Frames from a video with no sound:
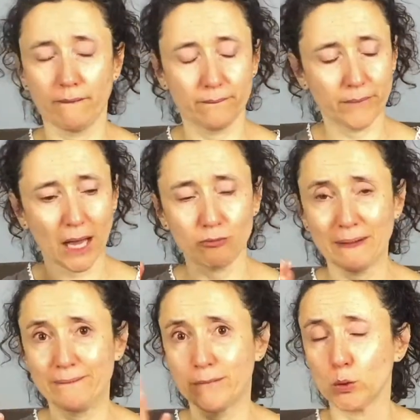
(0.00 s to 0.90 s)
and
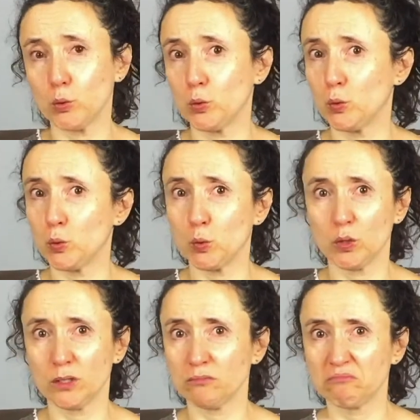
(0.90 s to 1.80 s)
so juggling